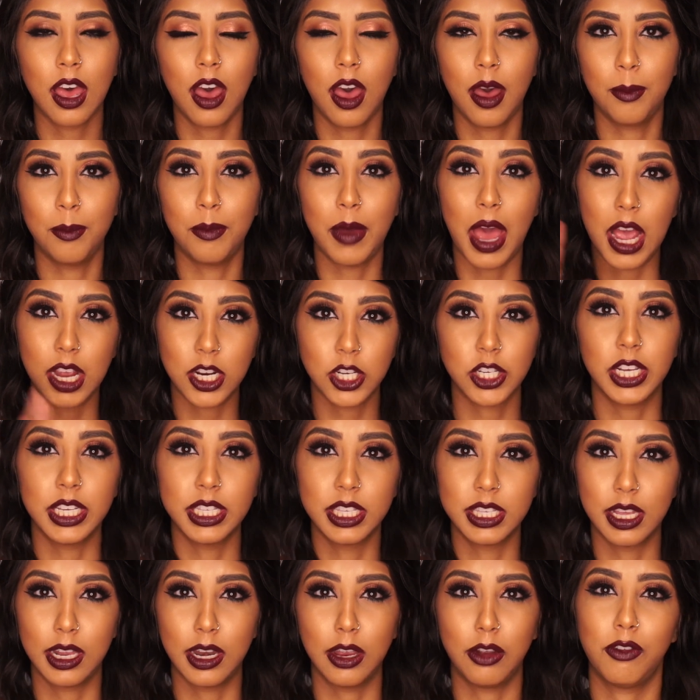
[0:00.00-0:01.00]
MAC
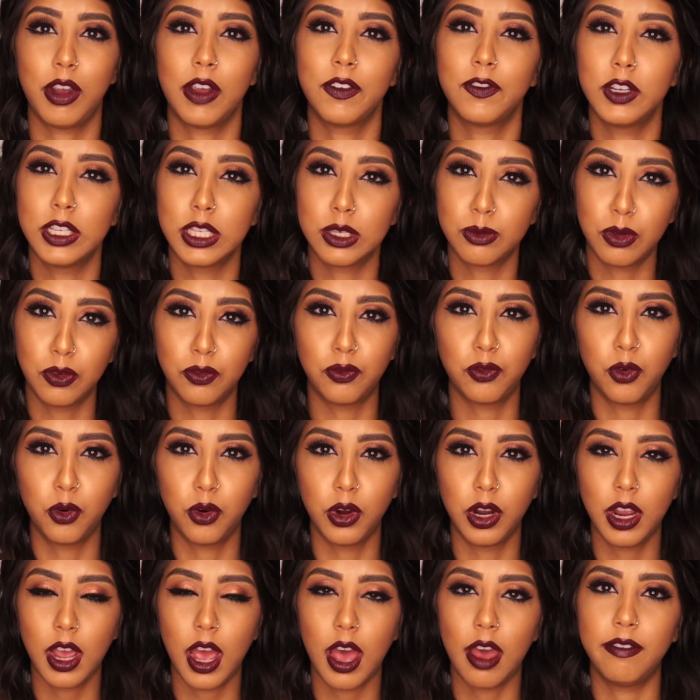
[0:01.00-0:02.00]
shades that I referenced
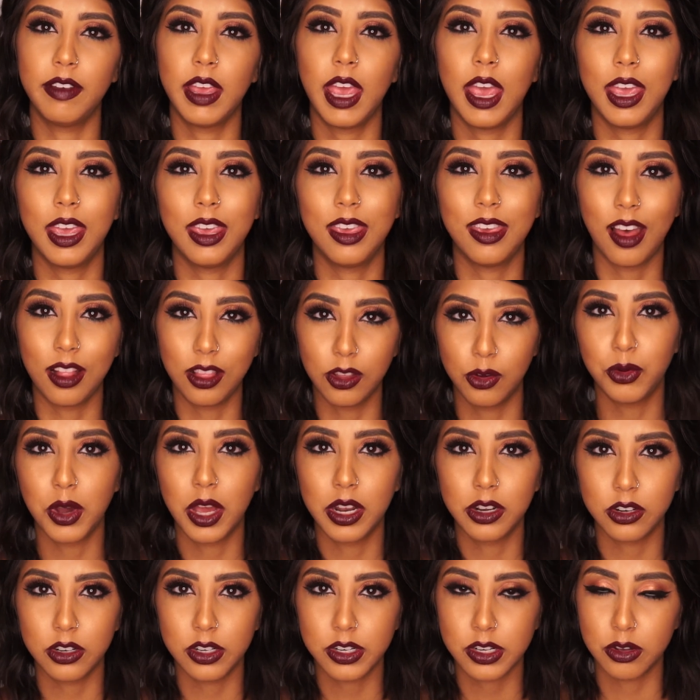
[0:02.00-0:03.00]
before have a yellow
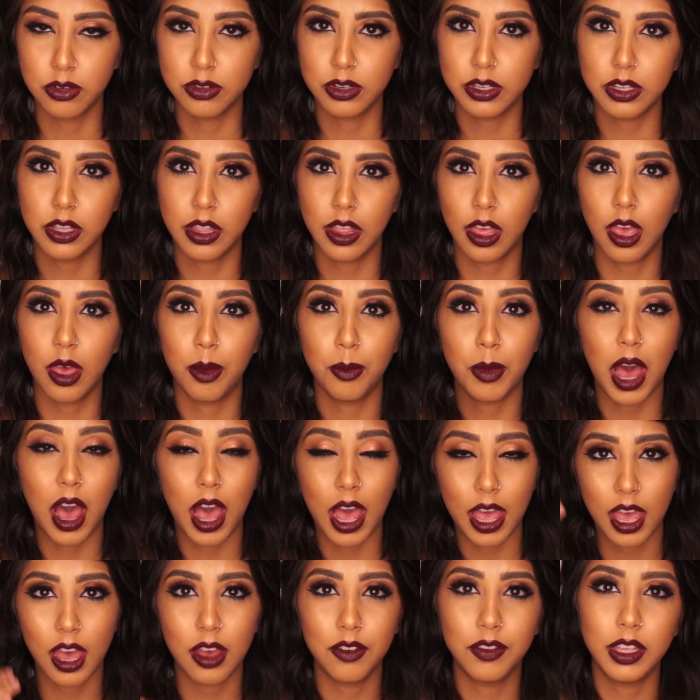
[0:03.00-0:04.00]
undertone to them.
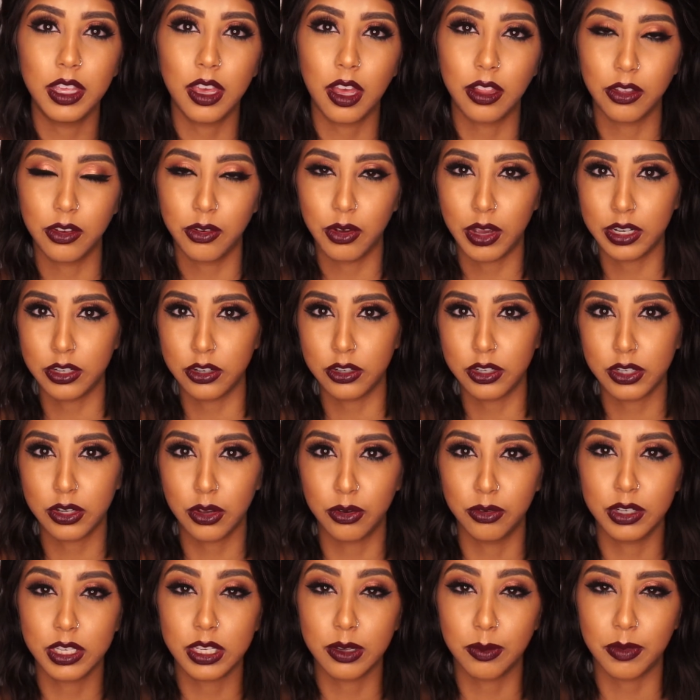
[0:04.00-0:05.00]
I have a yellow
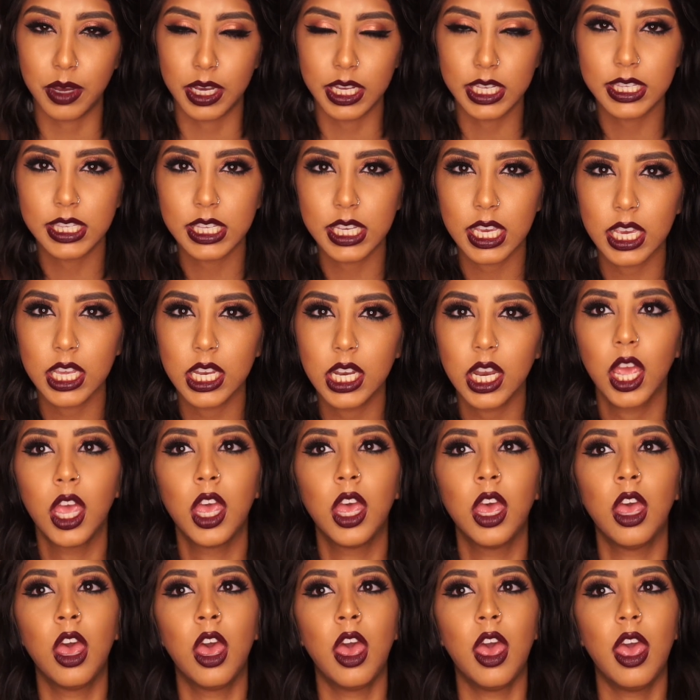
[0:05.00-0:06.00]
undertone to my skin.
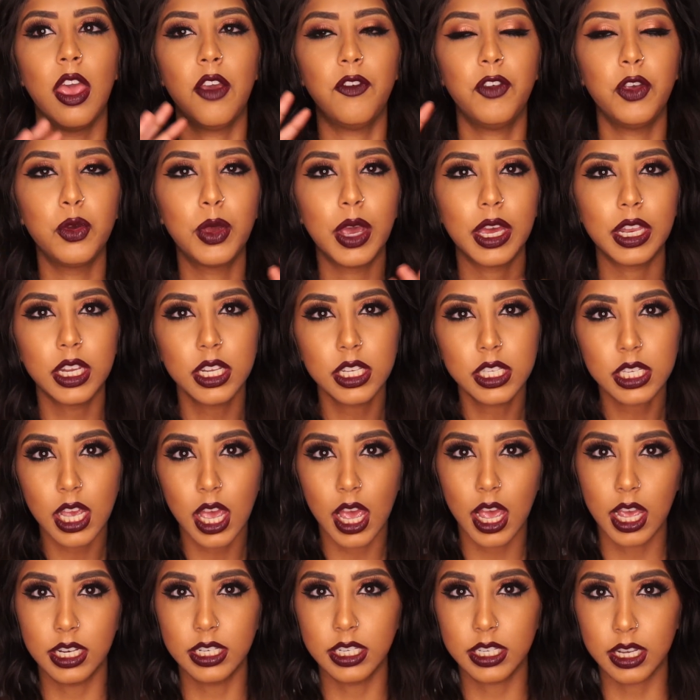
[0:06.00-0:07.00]
If you get into
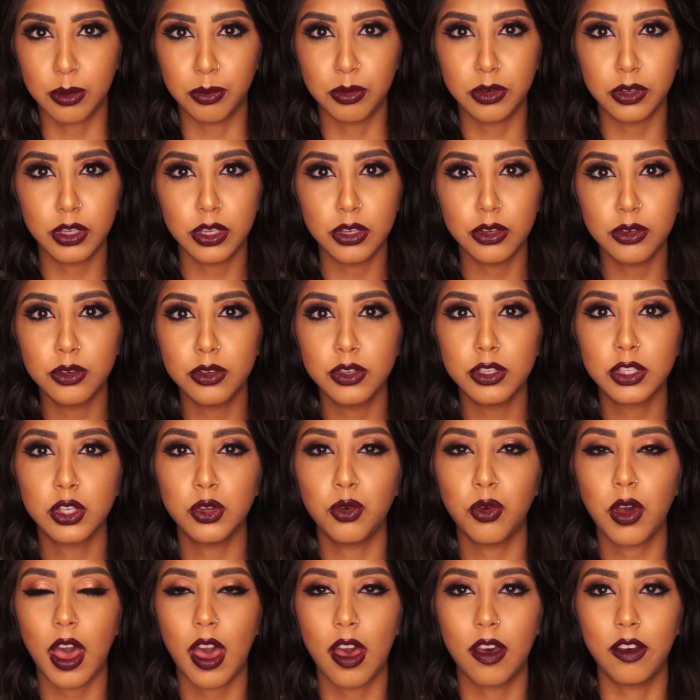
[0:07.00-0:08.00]
NWs,
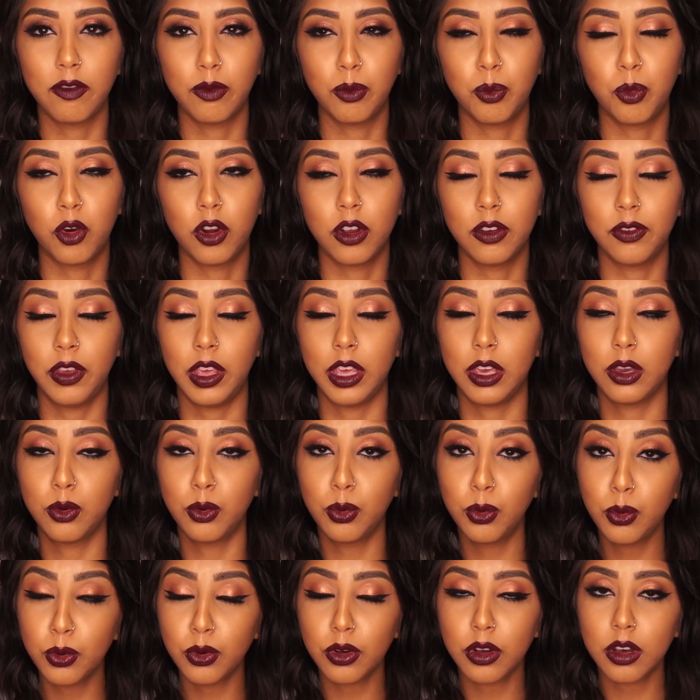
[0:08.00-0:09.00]
you have more of a
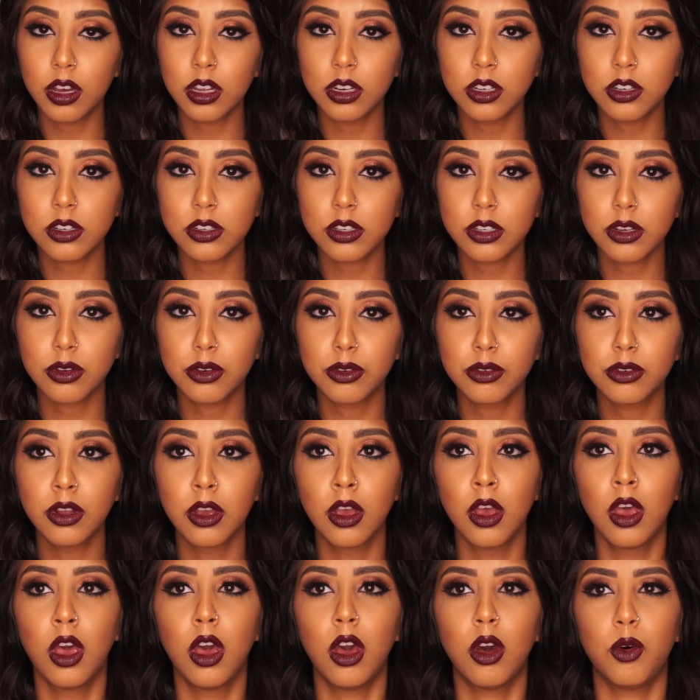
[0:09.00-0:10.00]
cool undertone,
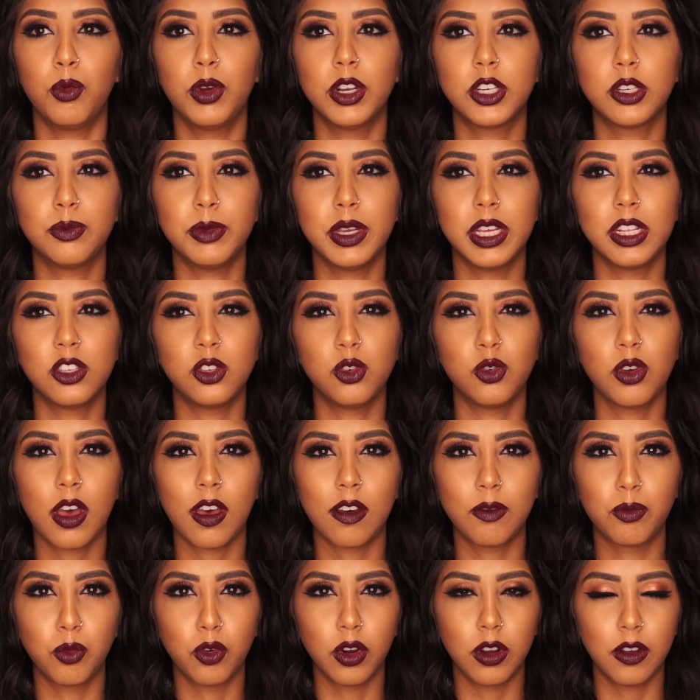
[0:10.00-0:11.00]
which means you
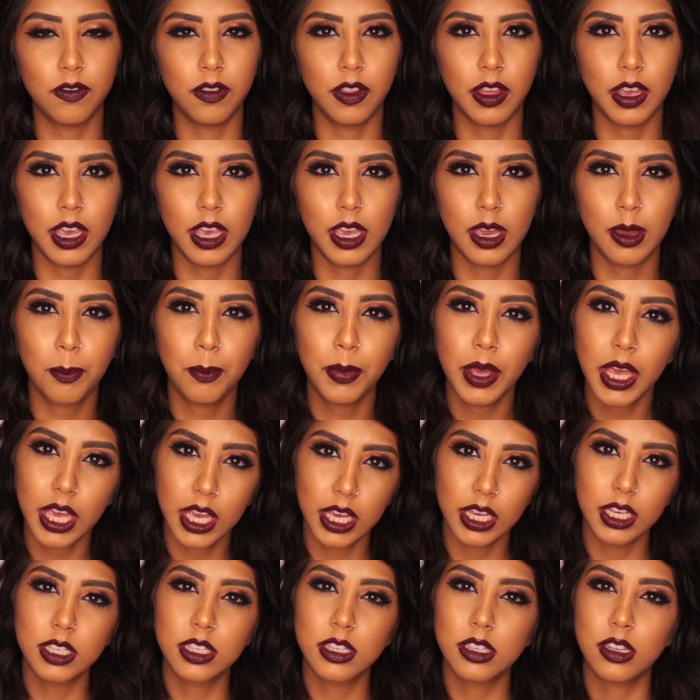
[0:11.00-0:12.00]
have more of like
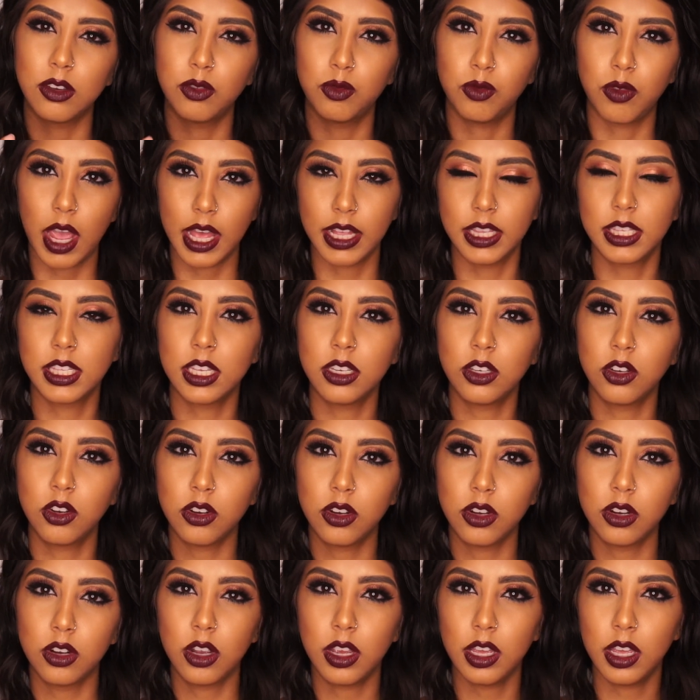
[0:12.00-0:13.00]
pinks and reds in
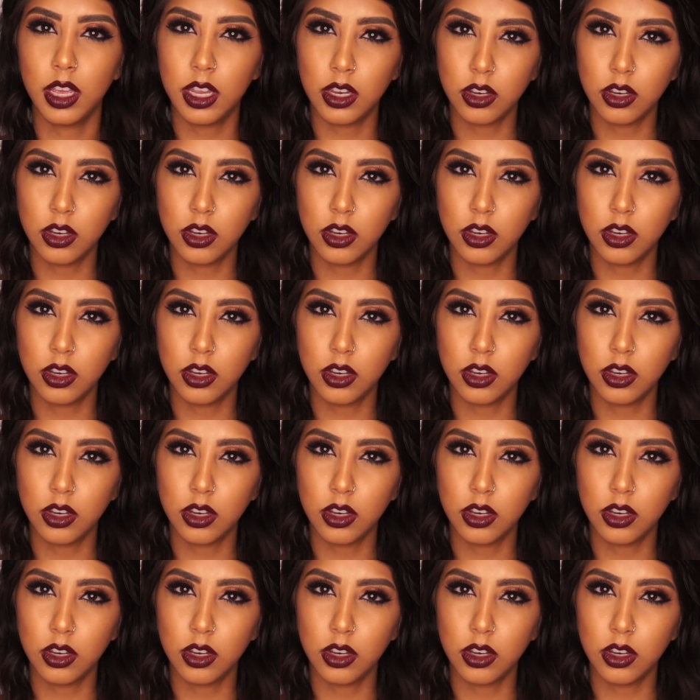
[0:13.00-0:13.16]
your